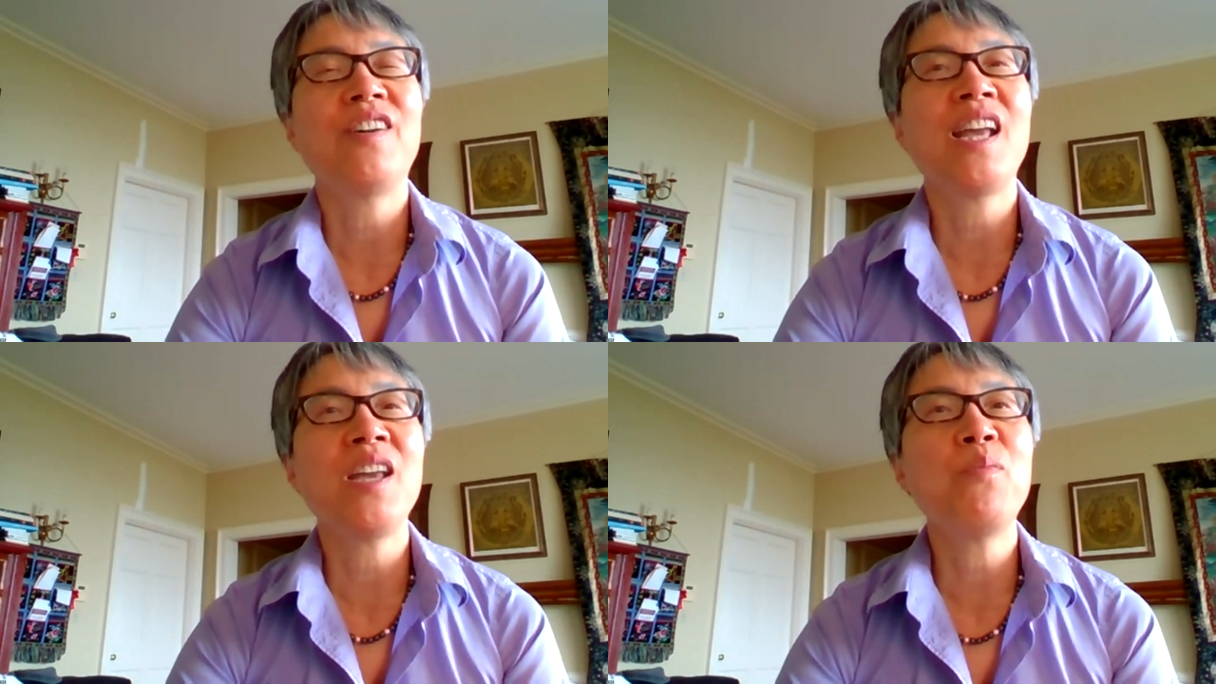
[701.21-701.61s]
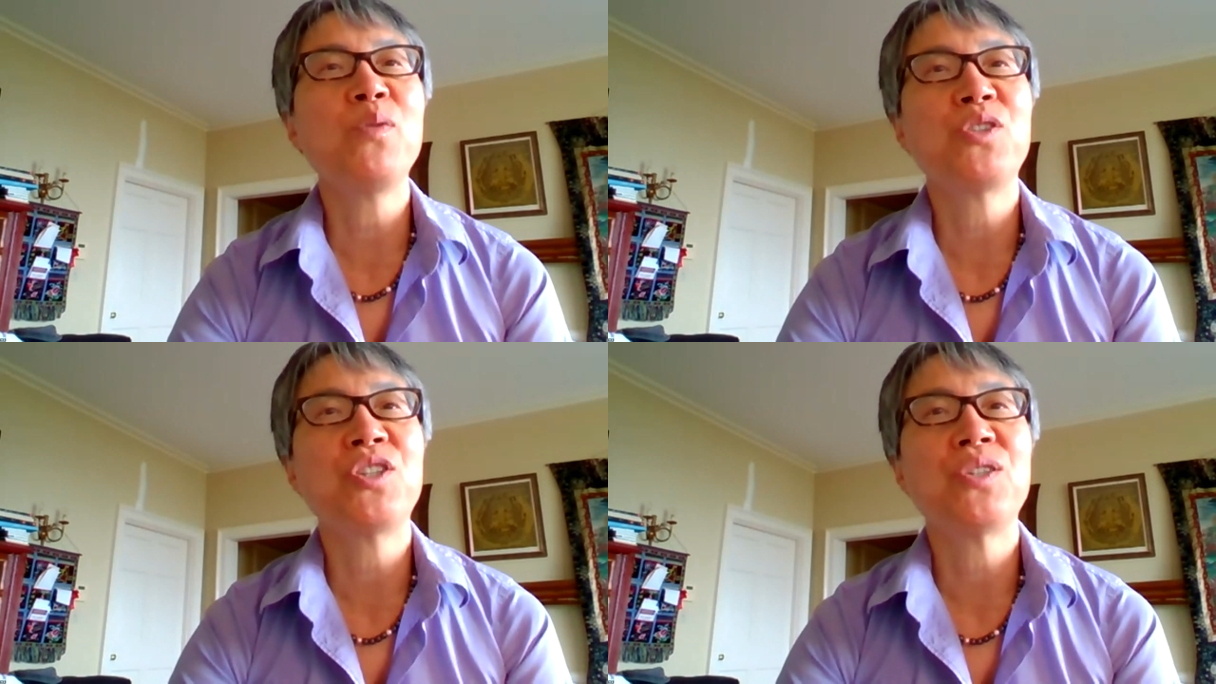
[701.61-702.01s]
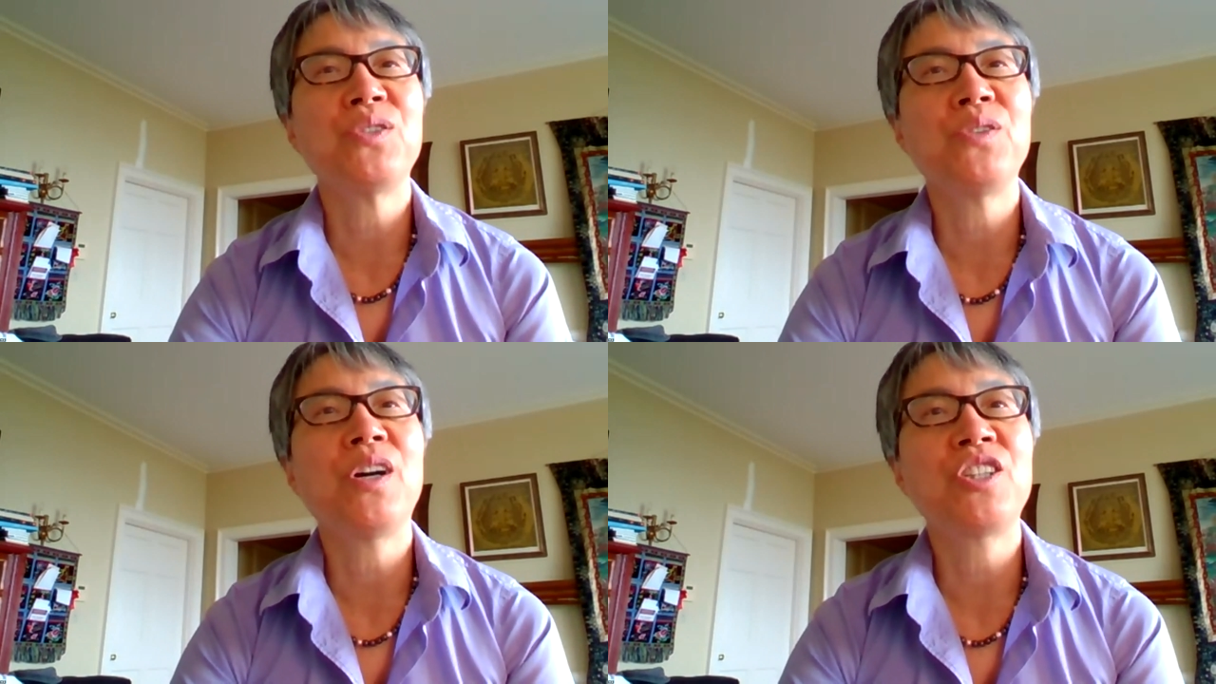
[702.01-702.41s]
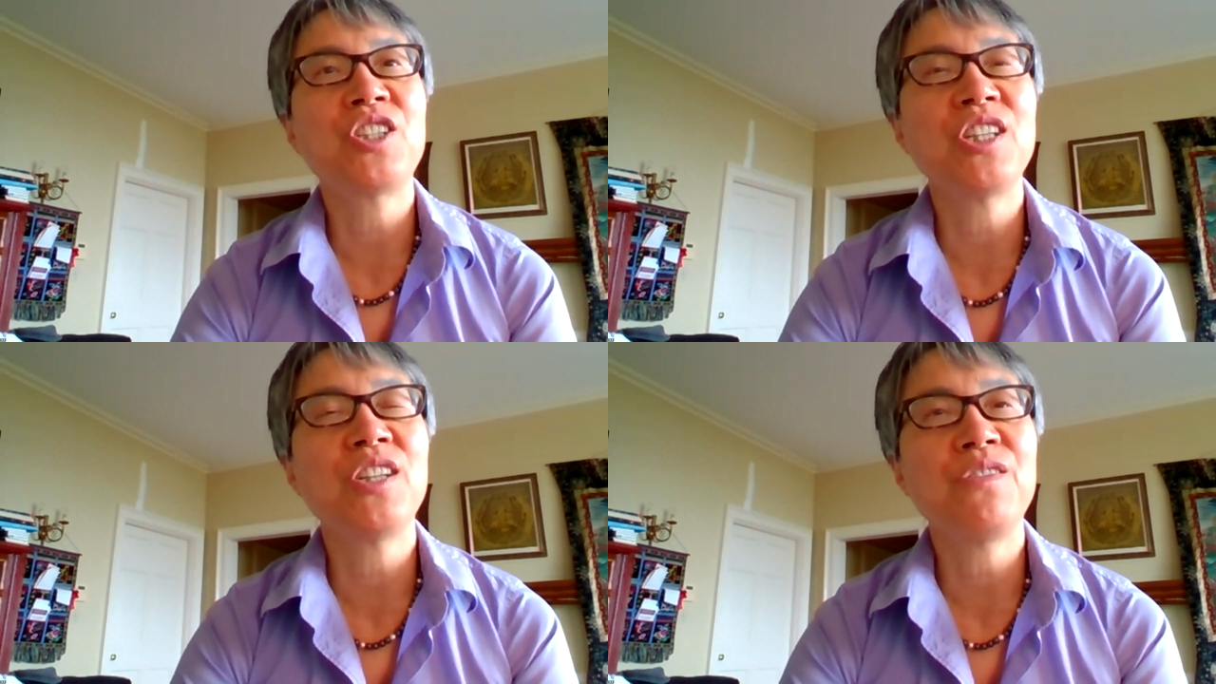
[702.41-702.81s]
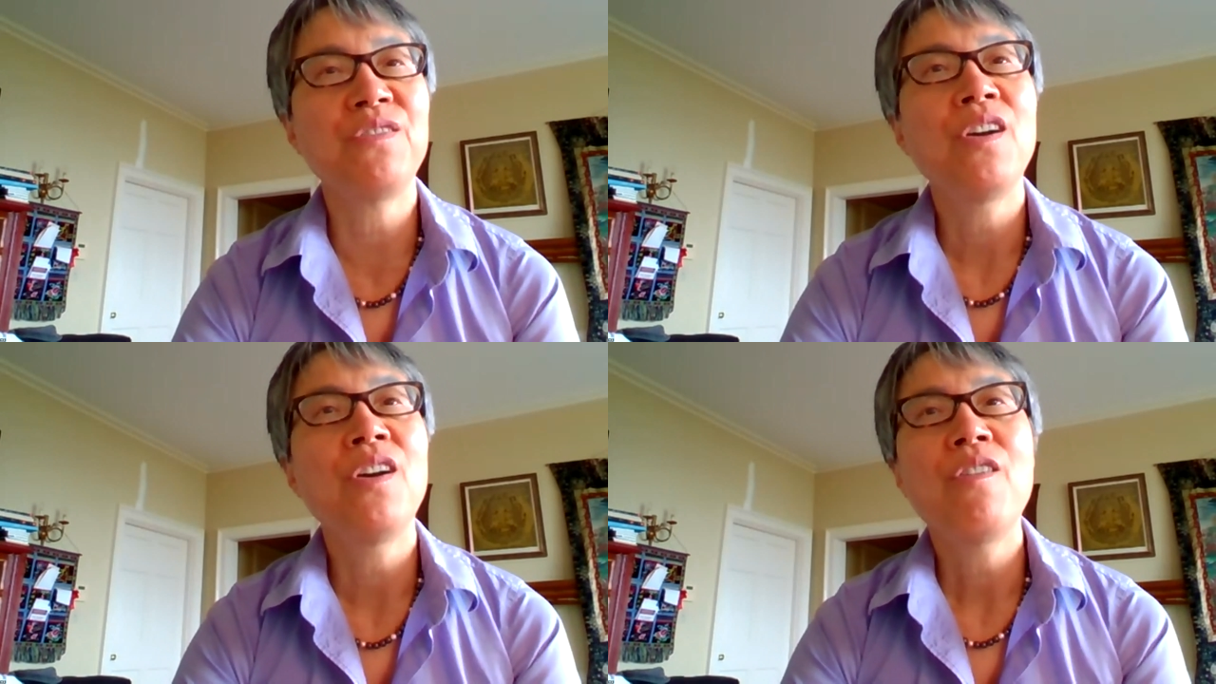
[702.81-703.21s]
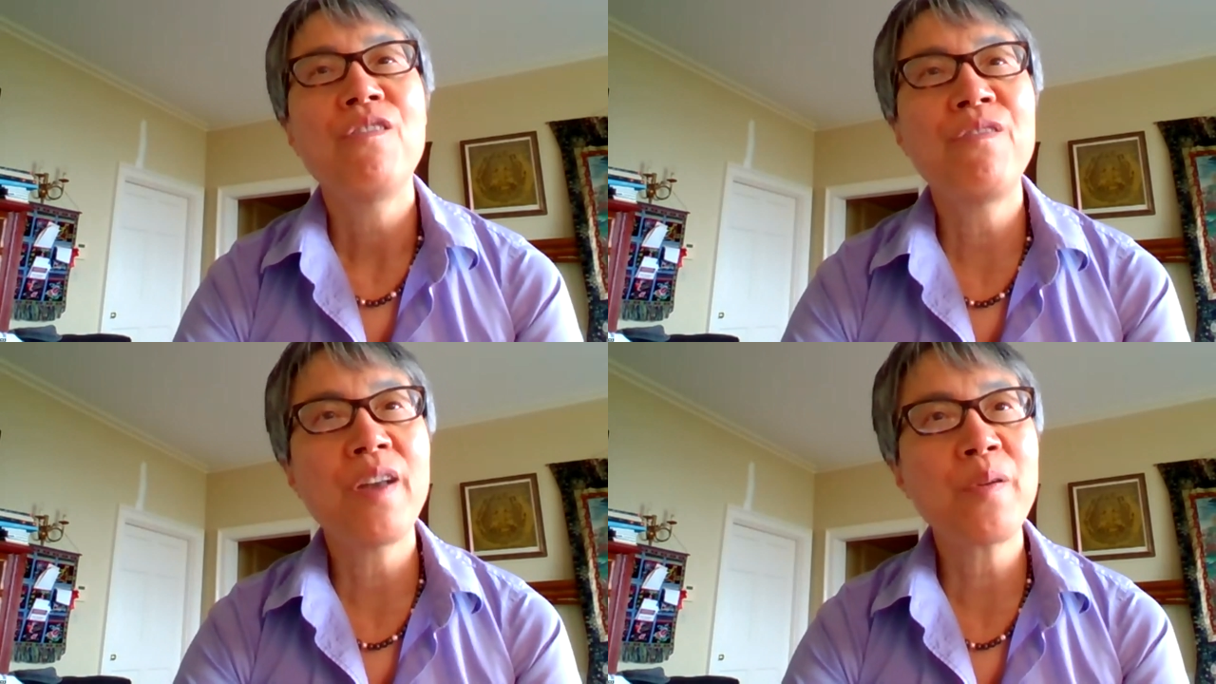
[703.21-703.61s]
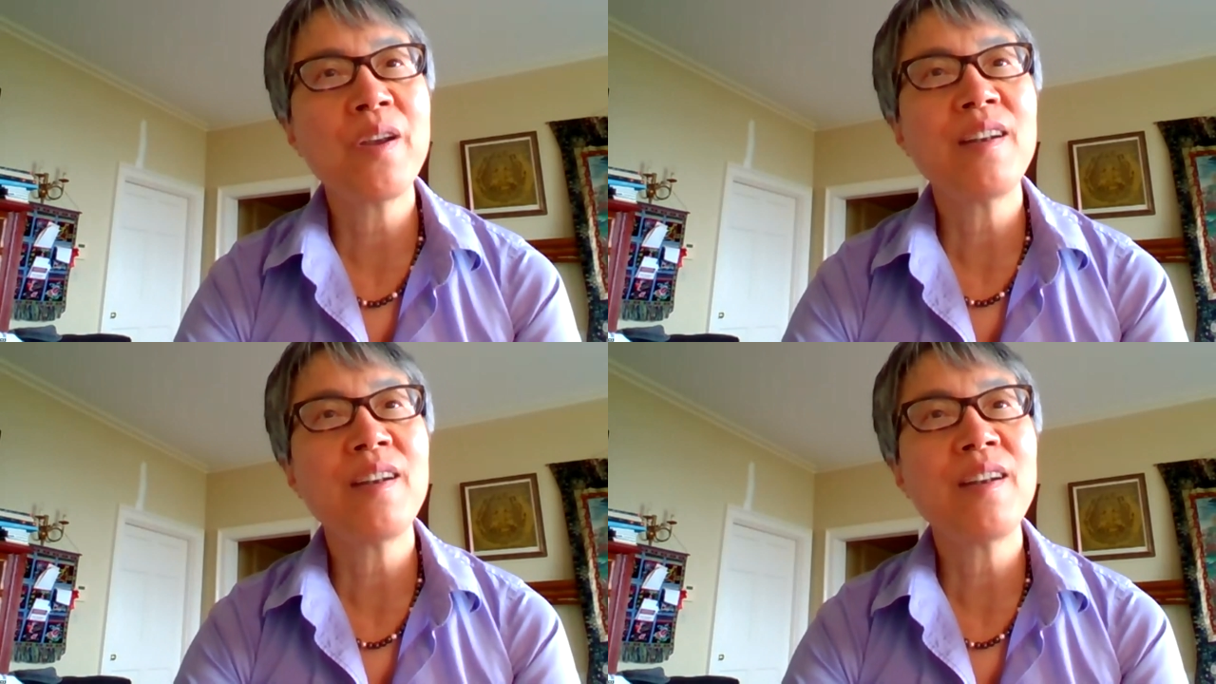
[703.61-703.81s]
able to achieve very